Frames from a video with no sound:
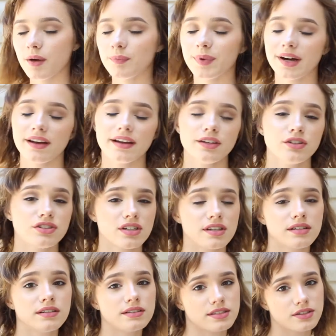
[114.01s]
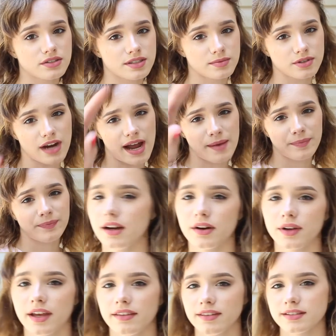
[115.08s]
But you should still subscribe.
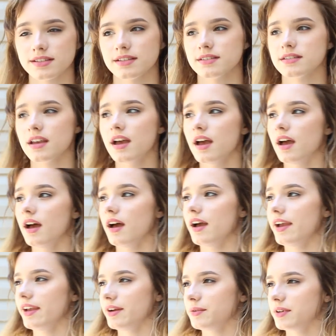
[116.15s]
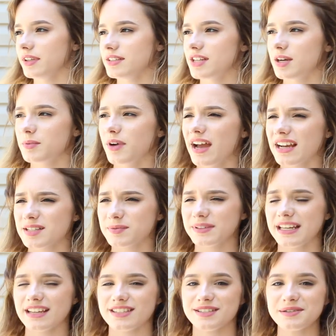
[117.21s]
Okay, this is a really terrible
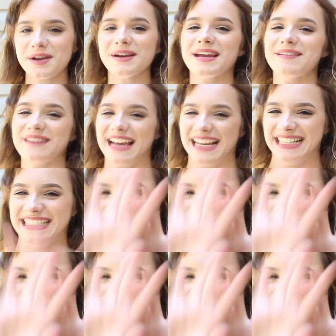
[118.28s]
explanation. Okay, bye.